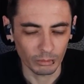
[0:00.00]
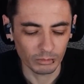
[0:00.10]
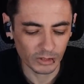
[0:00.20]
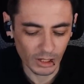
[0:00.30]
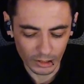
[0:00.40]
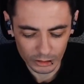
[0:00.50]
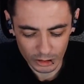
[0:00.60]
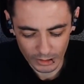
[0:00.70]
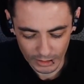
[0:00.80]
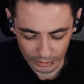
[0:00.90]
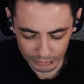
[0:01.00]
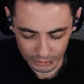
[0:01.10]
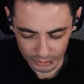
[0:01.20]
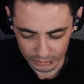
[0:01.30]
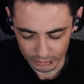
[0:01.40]
Yeah, like you can have
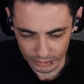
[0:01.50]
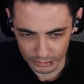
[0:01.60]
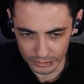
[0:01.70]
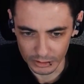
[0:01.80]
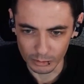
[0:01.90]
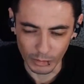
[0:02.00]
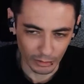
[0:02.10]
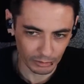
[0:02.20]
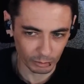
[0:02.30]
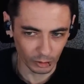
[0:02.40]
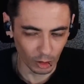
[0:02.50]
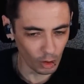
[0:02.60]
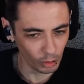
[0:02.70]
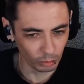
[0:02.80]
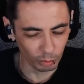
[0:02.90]
the 6-month
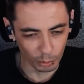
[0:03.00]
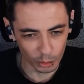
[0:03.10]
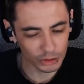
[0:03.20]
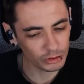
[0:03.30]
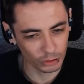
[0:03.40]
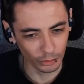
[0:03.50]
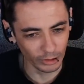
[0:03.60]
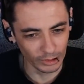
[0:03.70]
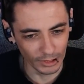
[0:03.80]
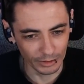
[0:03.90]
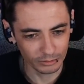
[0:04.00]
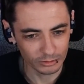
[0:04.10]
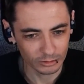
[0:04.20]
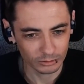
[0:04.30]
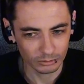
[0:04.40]
long booked storyline.
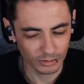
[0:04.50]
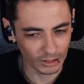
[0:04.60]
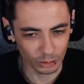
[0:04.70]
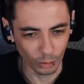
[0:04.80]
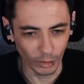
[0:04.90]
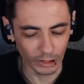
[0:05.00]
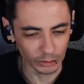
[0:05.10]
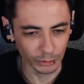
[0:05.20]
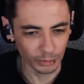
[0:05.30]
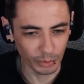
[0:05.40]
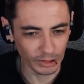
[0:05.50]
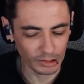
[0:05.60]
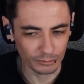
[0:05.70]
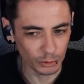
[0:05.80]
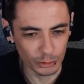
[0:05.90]
That's all well and good, but
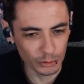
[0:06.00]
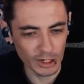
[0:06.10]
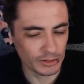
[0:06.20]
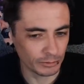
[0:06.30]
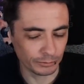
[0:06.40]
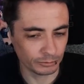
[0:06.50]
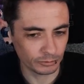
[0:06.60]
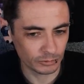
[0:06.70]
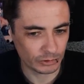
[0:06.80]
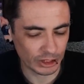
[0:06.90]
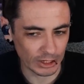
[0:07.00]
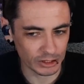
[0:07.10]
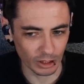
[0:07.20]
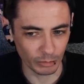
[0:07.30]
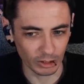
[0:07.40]
if you do need to change
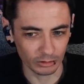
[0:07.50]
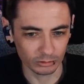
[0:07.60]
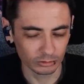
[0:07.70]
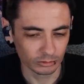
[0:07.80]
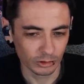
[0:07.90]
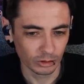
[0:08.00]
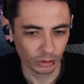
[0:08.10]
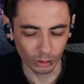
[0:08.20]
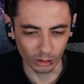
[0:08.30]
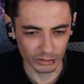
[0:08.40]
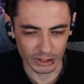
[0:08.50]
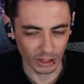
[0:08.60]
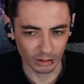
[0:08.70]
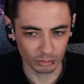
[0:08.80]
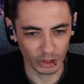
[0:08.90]
something all of a
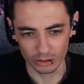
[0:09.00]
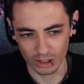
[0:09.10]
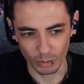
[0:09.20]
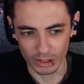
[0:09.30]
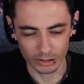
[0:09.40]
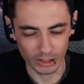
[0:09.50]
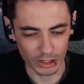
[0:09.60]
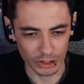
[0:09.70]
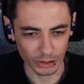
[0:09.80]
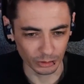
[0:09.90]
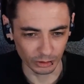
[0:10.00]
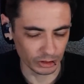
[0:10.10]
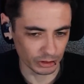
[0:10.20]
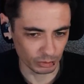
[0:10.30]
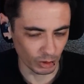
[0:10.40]
sudden because someone injured or you
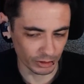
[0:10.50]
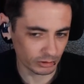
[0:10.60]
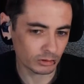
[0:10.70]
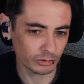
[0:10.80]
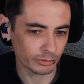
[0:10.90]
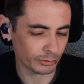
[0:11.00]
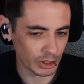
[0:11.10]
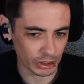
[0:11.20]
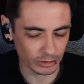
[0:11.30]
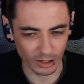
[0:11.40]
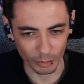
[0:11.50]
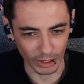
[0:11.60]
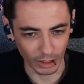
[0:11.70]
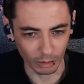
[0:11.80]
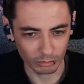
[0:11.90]
just want to freshen
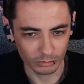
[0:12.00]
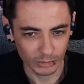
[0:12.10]
something up,